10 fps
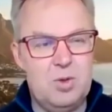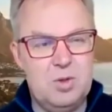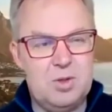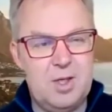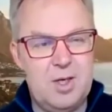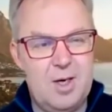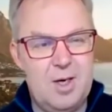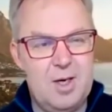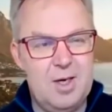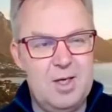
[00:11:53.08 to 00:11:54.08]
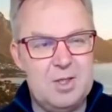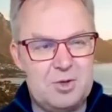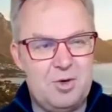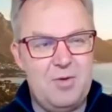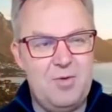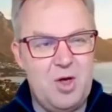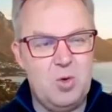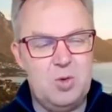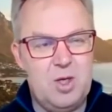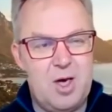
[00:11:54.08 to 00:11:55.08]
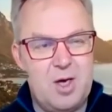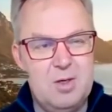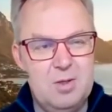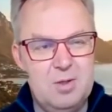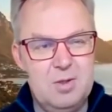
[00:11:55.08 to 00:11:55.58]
would you say is driving you today?